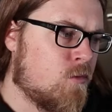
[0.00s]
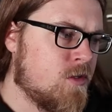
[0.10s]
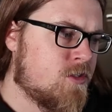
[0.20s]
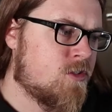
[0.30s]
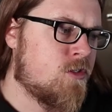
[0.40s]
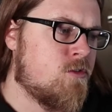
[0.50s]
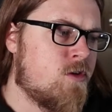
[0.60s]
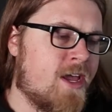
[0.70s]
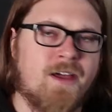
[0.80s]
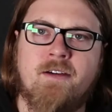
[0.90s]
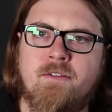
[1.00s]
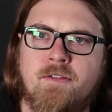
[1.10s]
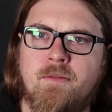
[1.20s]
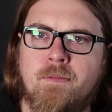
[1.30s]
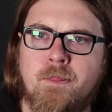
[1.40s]
Once you
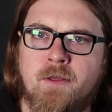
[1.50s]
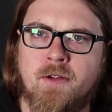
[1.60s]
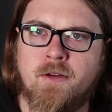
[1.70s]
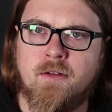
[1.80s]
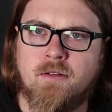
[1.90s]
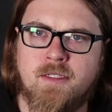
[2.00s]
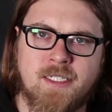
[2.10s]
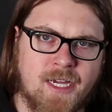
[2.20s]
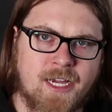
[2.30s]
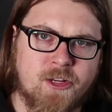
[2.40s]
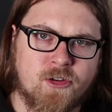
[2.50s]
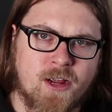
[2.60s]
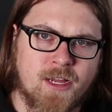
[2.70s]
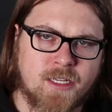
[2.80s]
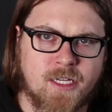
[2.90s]
have your DI
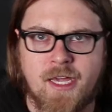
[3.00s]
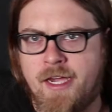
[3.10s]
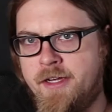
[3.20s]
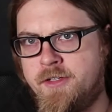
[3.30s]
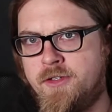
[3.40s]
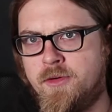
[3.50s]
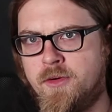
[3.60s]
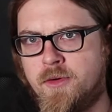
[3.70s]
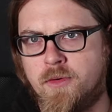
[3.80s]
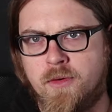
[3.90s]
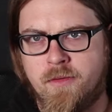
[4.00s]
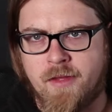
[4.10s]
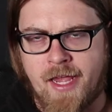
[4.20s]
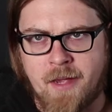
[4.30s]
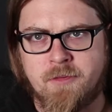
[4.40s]
track and your
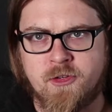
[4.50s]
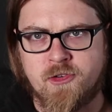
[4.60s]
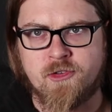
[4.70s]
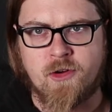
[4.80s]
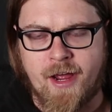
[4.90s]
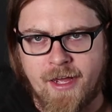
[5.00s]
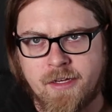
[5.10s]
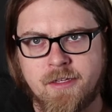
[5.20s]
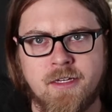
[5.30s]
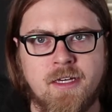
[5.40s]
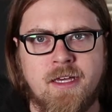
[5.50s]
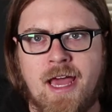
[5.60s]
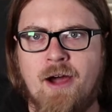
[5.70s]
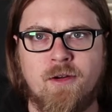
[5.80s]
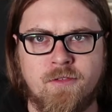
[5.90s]
amped track,
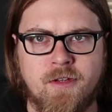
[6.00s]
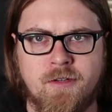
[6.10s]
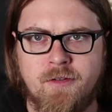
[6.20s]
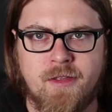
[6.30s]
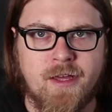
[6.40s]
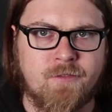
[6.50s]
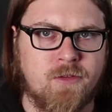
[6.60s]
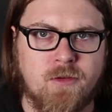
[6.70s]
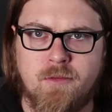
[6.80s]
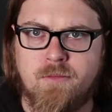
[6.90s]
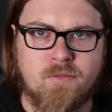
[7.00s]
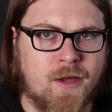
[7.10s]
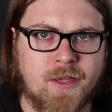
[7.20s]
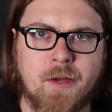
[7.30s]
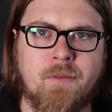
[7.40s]
however you do that, if you
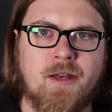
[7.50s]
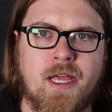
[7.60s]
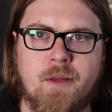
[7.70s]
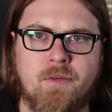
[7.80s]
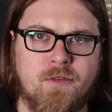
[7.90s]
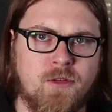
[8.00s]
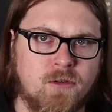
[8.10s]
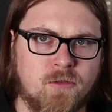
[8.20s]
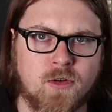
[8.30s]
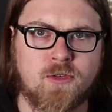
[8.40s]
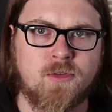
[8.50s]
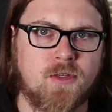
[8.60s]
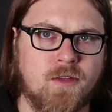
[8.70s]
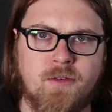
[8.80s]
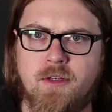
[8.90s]
mic up an amp, if you do it
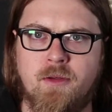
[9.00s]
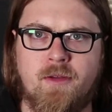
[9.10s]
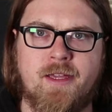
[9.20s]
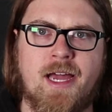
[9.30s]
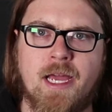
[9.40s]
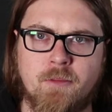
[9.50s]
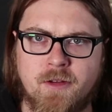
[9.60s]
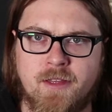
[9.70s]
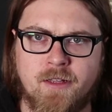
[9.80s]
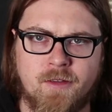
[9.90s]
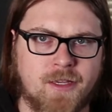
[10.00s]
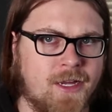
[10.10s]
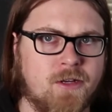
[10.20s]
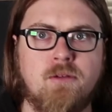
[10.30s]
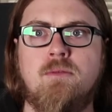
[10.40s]
virtually, if you do like a hybrid thing like
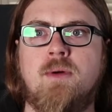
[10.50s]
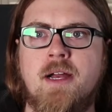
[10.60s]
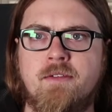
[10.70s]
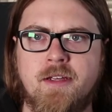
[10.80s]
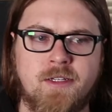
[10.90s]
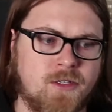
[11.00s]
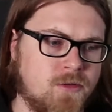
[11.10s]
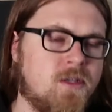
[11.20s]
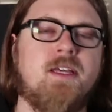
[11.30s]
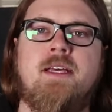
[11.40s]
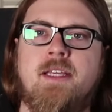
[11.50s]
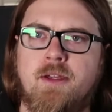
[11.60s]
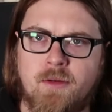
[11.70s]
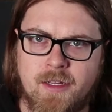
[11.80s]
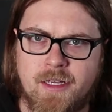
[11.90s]
I do, whatever you do,
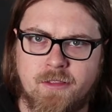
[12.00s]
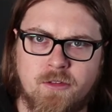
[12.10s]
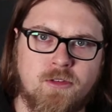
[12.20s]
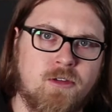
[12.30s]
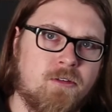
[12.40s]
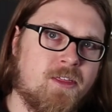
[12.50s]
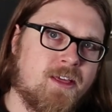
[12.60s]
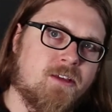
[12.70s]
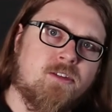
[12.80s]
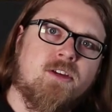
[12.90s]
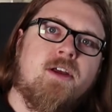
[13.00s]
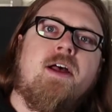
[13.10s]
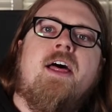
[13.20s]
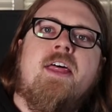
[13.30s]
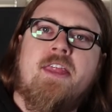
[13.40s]
you want to get those two things.
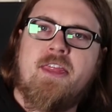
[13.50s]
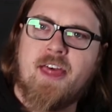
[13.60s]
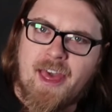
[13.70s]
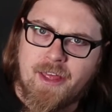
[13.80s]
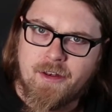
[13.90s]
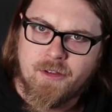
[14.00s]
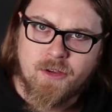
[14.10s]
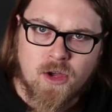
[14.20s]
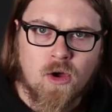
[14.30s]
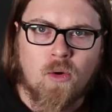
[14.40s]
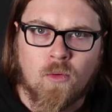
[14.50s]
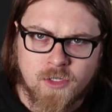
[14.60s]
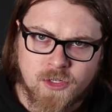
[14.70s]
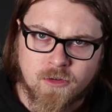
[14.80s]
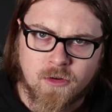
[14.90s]
Then
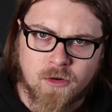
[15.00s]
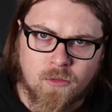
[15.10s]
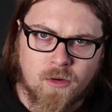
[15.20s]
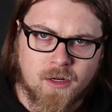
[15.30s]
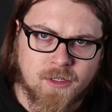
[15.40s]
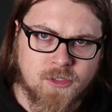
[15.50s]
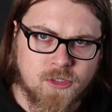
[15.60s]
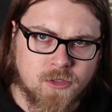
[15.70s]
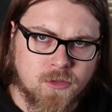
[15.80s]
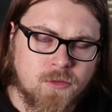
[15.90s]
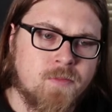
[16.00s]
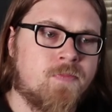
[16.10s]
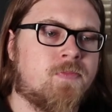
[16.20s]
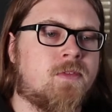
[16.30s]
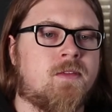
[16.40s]
what you're going to want to do
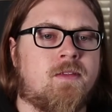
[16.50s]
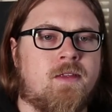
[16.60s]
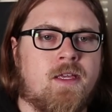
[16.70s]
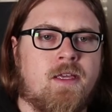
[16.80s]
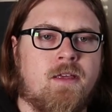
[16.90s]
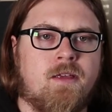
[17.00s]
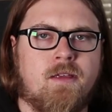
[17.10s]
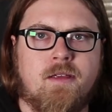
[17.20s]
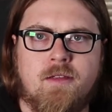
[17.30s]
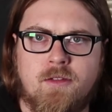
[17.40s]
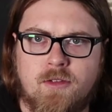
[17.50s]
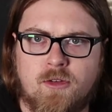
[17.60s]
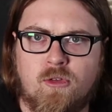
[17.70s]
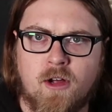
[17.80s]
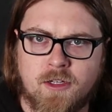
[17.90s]
is
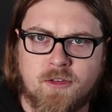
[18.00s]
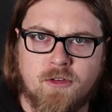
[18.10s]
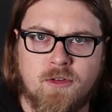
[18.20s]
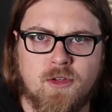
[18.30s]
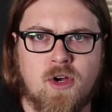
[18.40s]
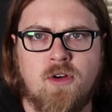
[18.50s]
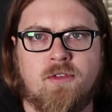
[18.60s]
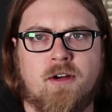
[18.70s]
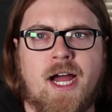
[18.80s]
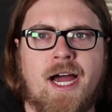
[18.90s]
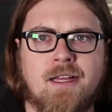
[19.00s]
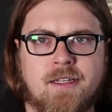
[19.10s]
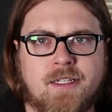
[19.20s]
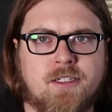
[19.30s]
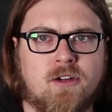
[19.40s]
cross those over. I
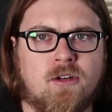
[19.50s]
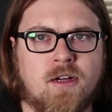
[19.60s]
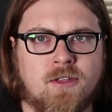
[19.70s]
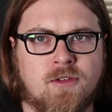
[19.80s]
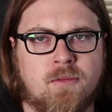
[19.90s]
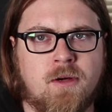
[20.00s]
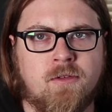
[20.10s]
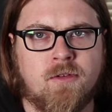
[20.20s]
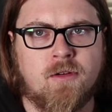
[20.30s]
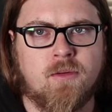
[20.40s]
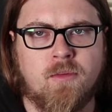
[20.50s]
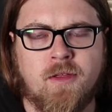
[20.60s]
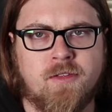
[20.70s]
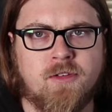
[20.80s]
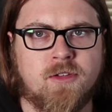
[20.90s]
like to cross them over
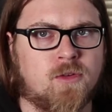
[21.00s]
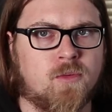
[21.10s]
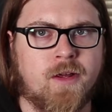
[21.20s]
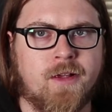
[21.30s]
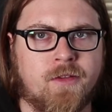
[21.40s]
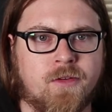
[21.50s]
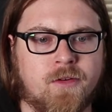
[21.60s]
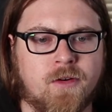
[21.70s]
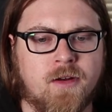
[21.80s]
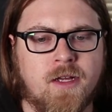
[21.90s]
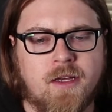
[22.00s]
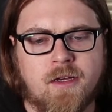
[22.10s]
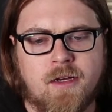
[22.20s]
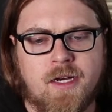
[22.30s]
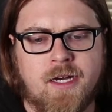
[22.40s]
with just a regular
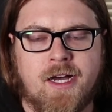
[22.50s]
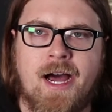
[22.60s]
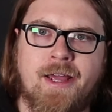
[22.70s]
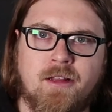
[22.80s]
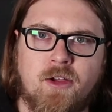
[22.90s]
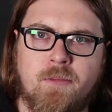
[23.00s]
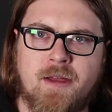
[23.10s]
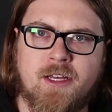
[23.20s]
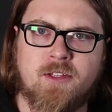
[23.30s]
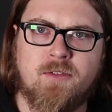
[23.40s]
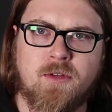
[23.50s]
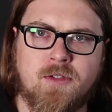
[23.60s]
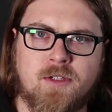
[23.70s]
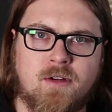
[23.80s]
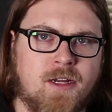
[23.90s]
high and low pass
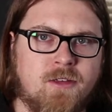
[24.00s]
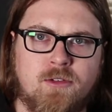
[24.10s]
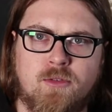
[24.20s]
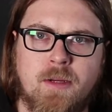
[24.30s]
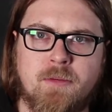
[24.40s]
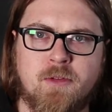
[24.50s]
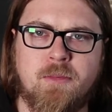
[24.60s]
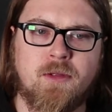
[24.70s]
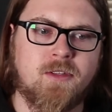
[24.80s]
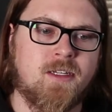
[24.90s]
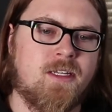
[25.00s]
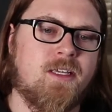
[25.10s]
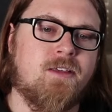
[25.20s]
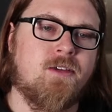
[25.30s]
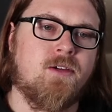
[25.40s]
filter. I use Reaper's built-in
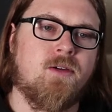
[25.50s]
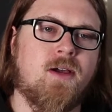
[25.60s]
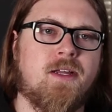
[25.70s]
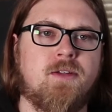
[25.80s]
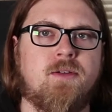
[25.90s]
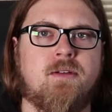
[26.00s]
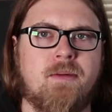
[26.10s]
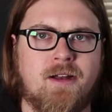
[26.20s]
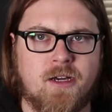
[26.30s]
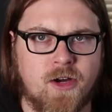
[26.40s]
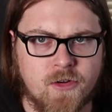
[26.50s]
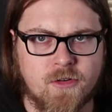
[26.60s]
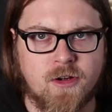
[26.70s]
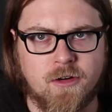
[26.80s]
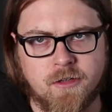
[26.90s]
EQ. I do it at about
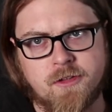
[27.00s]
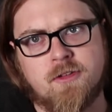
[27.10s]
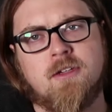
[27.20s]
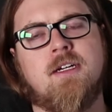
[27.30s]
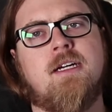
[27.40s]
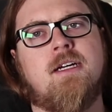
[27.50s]
100 hertz.